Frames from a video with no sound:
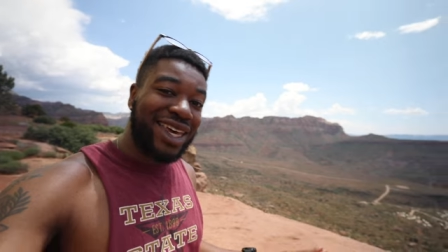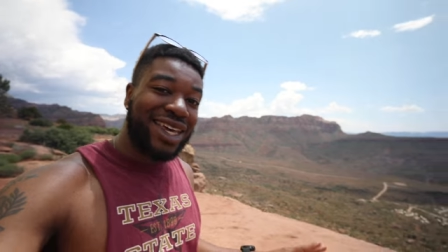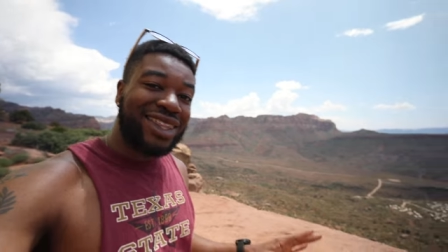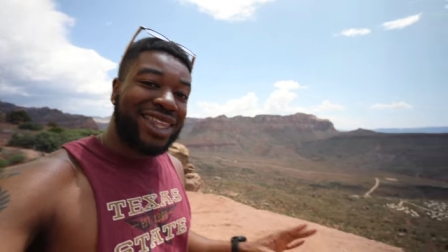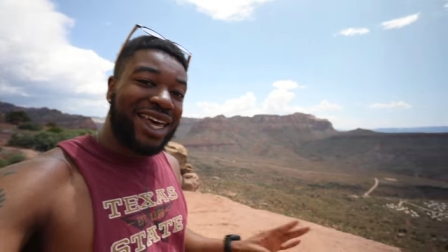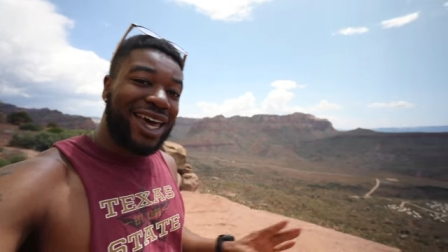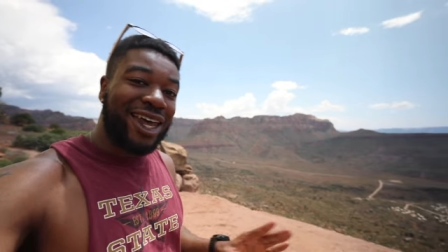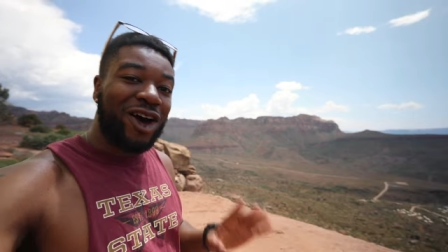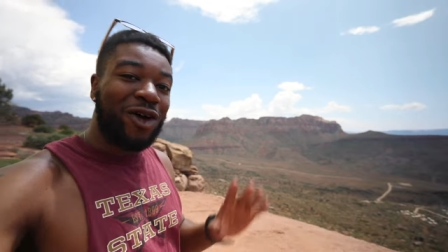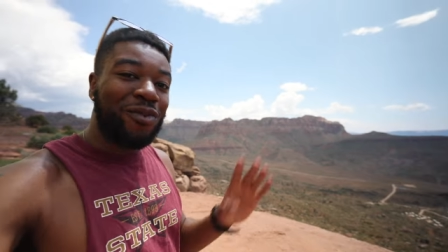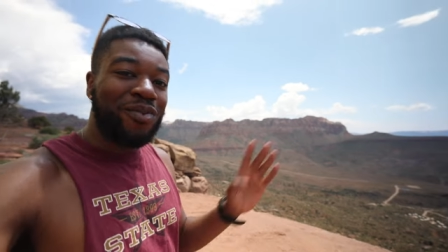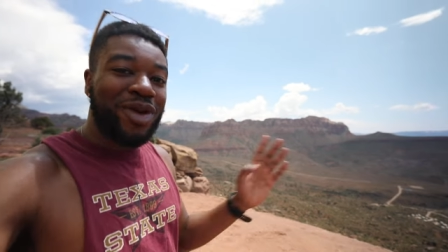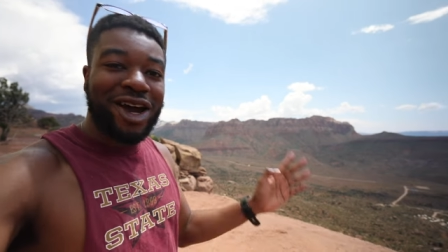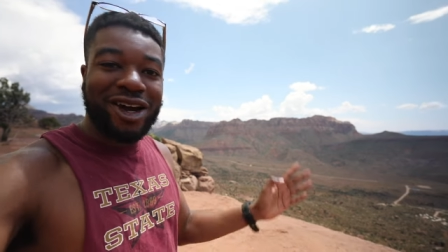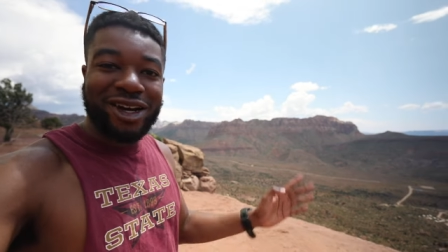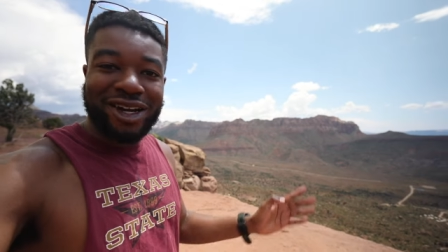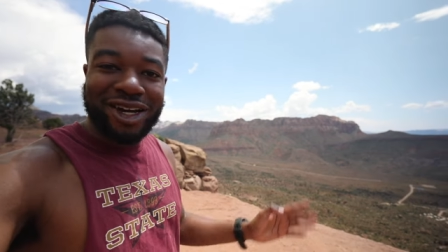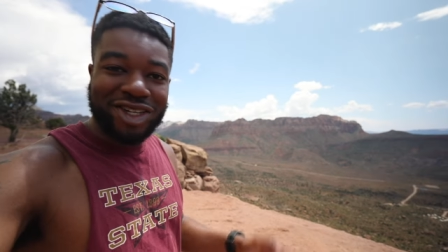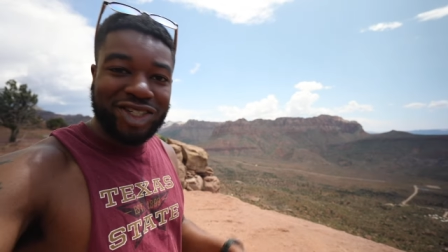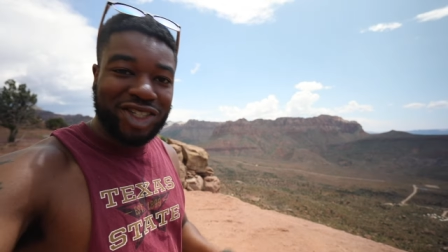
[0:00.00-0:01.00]
think that
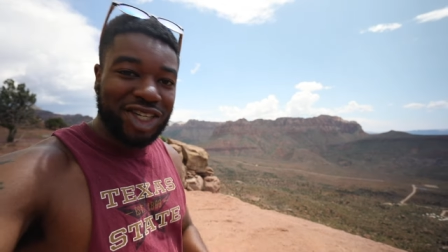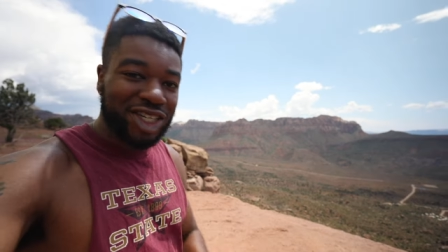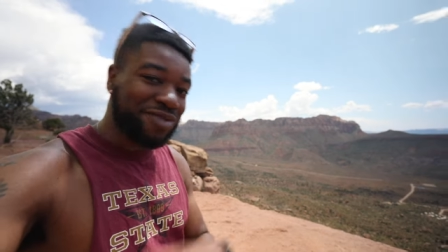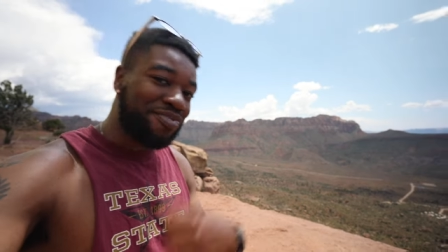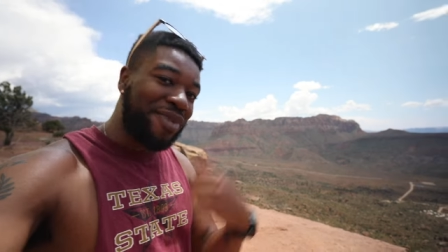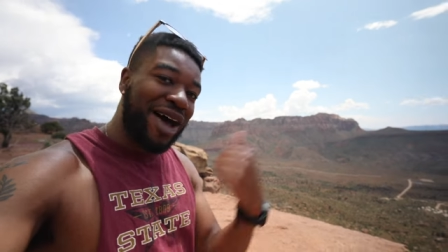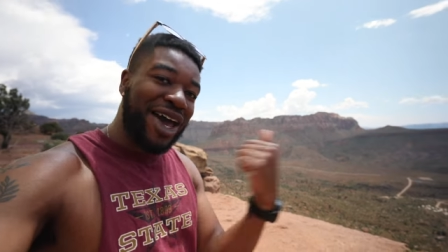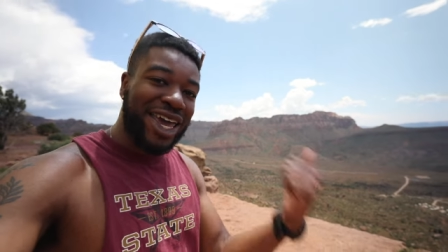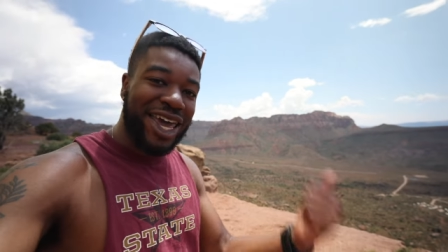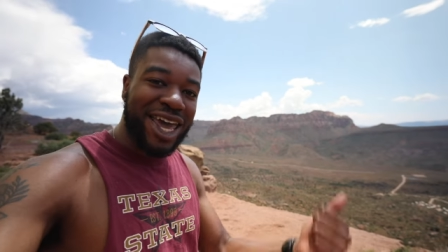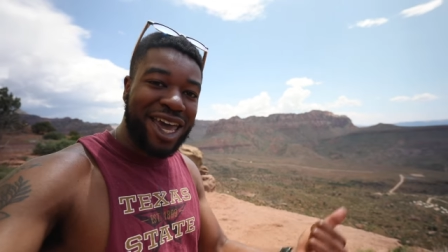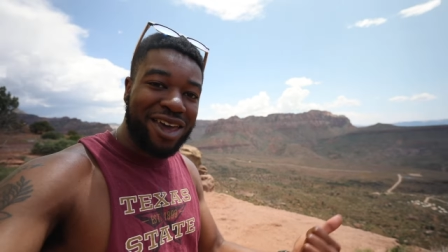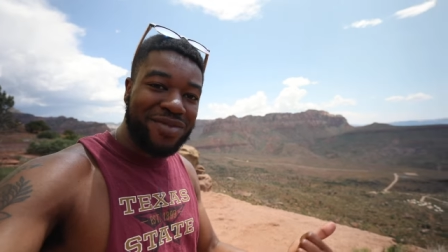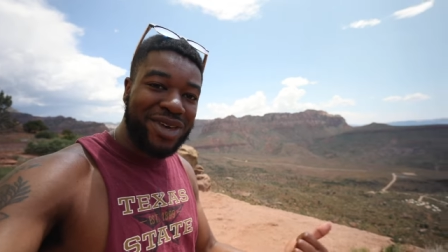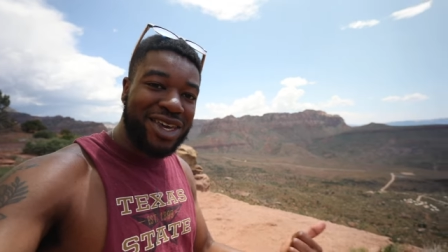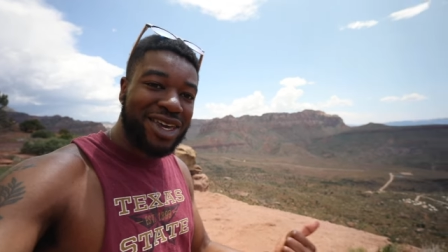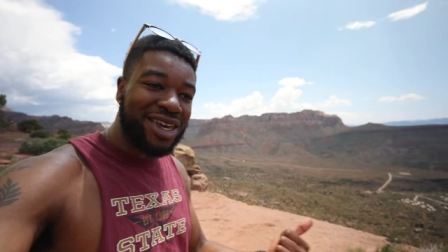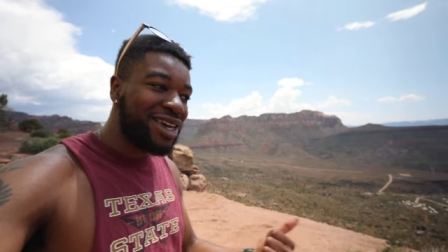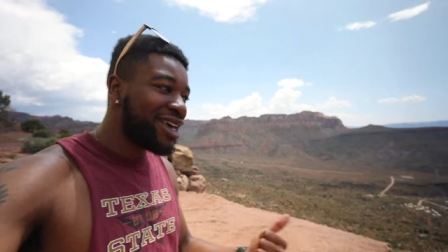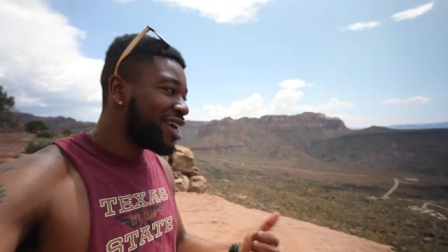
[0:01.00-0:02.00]
America is just
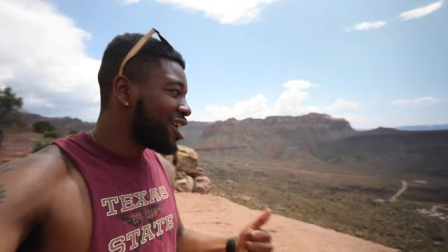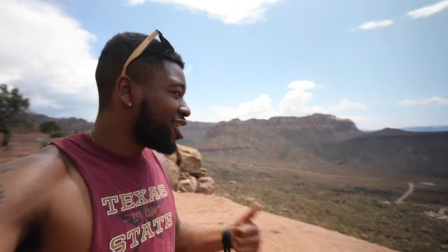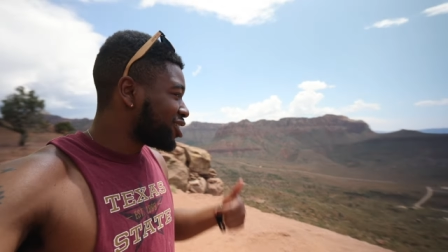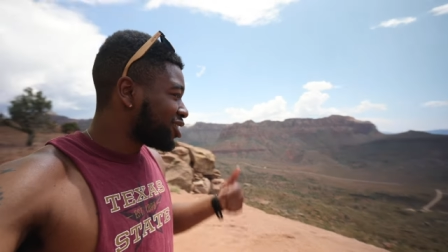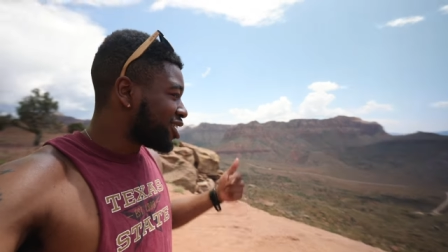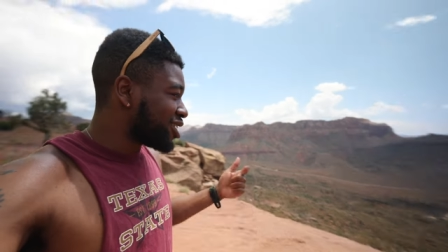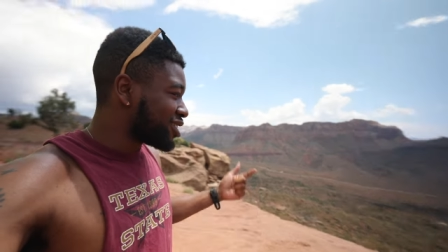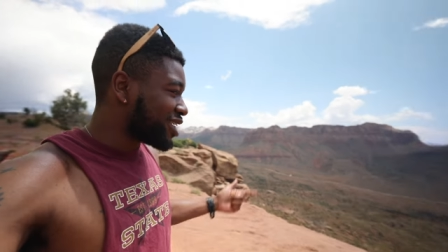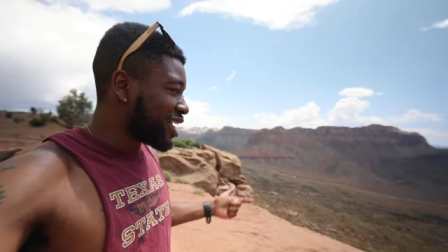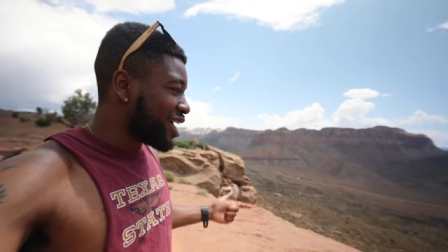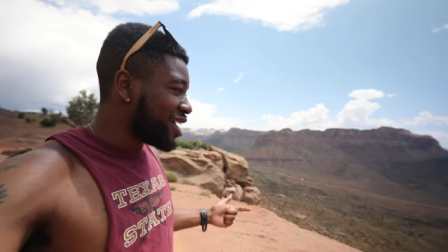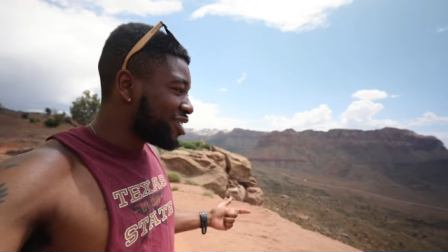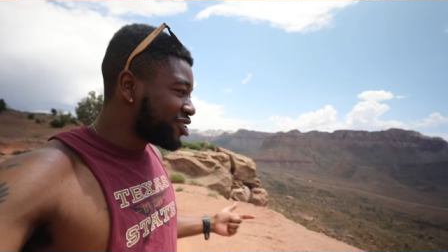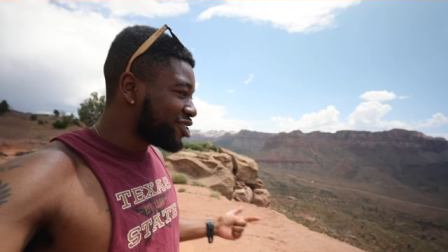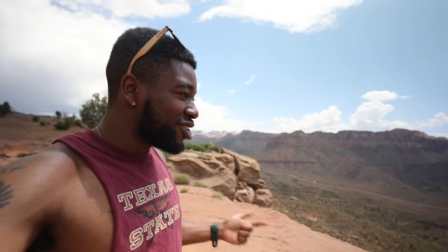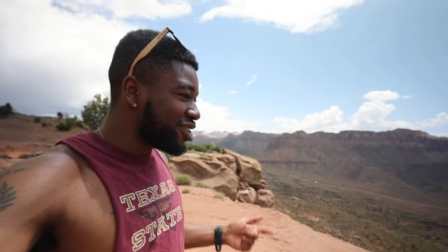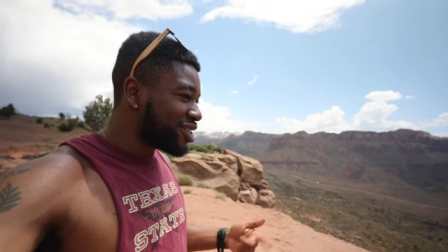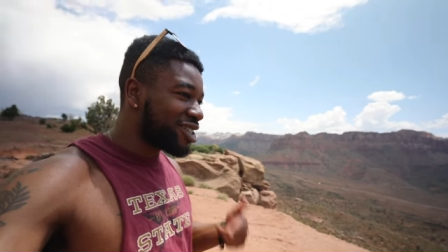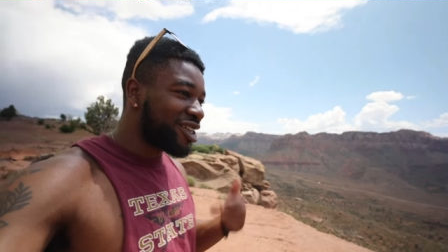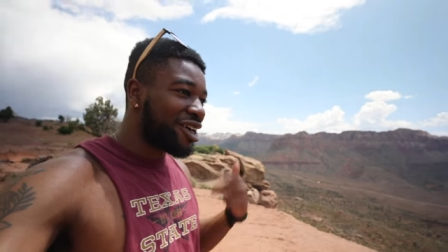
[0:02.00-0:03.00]
Miami, Los
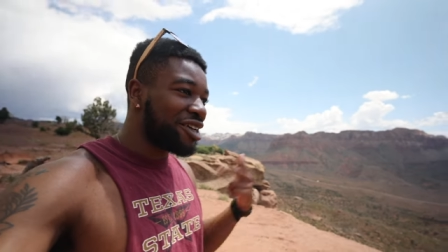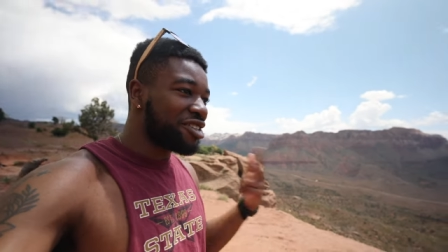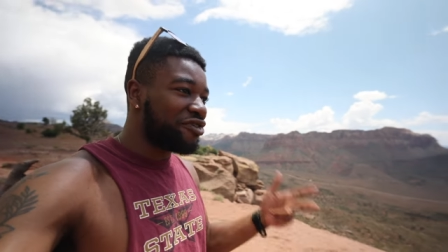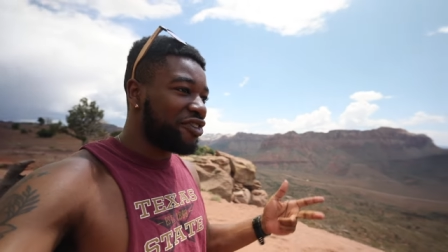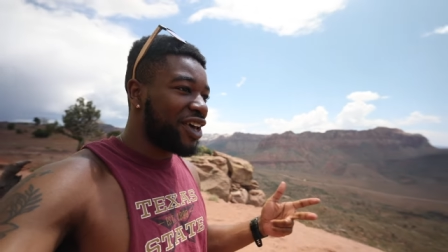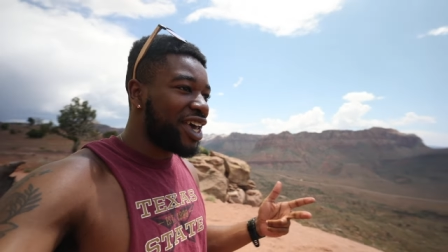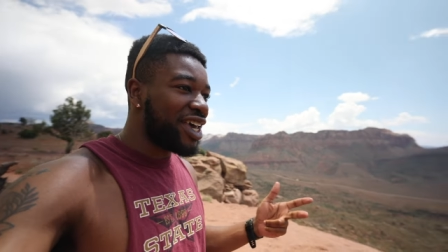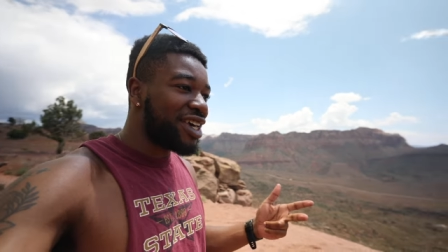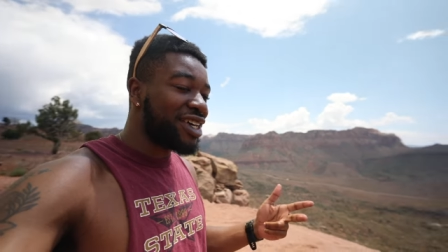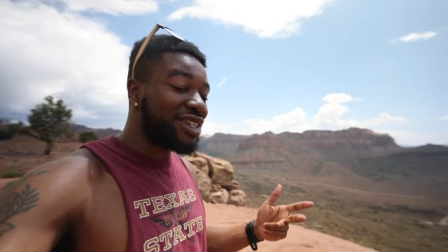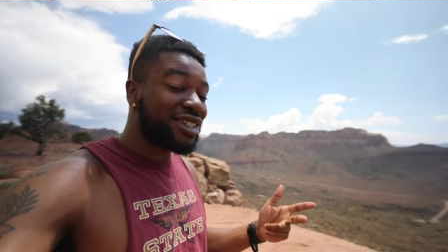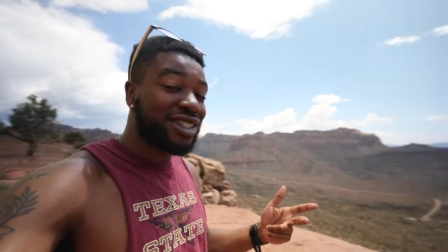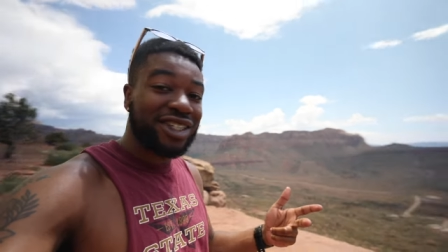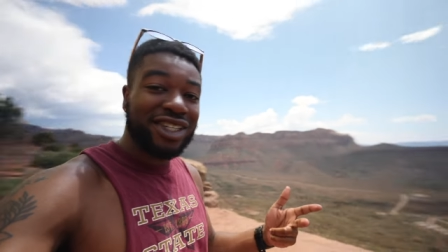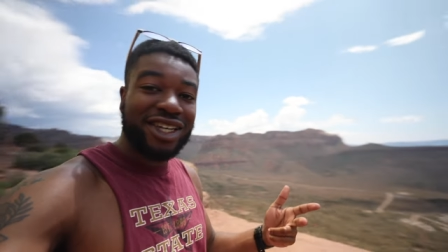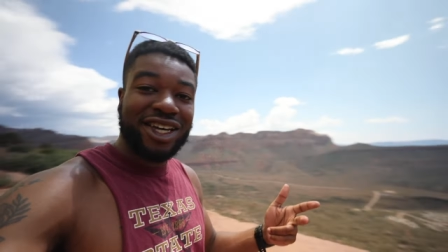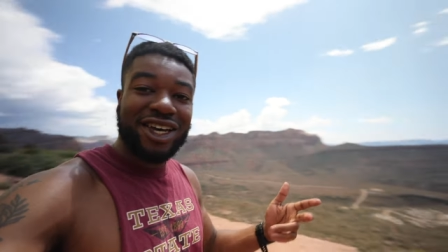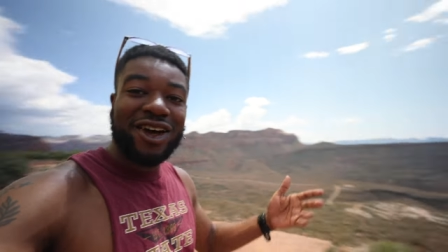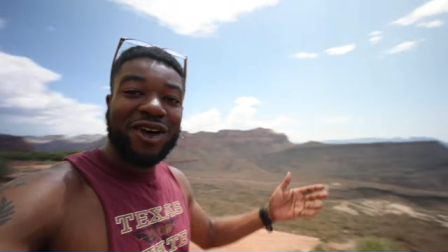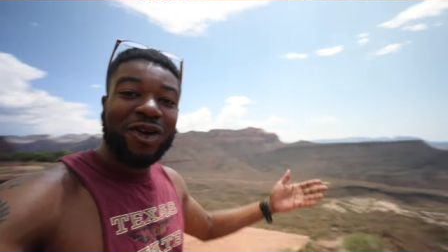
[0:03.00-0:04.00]
Angeles, Las Vegas,
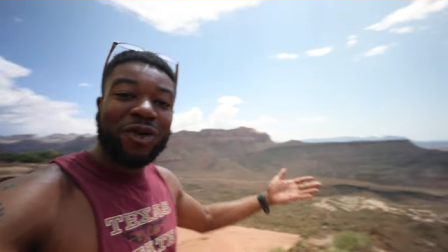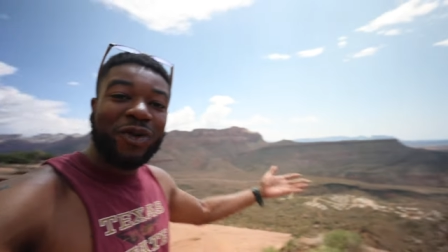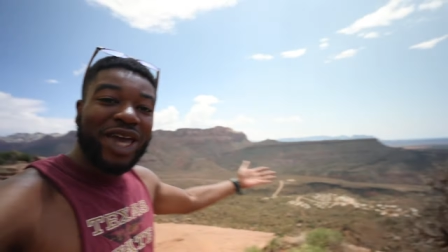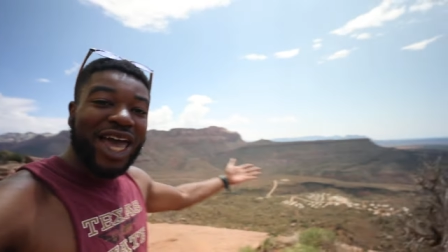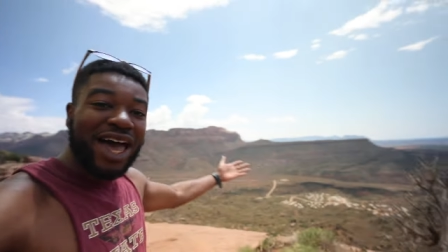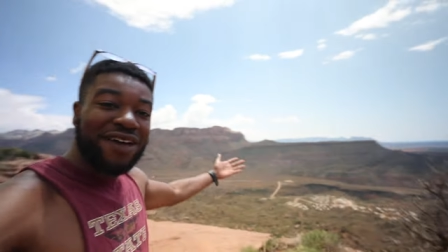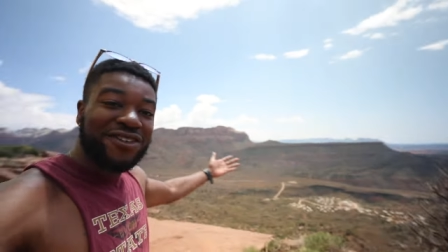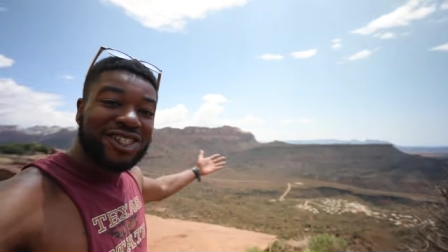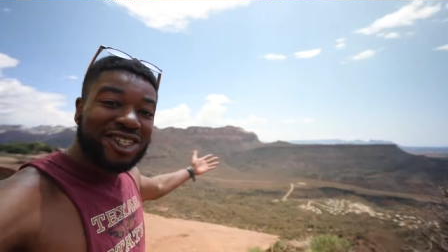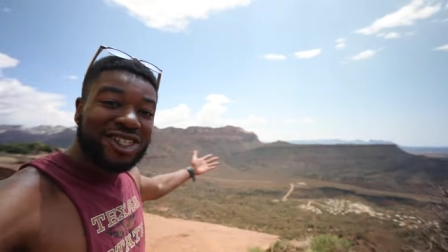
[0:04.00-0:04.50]
we have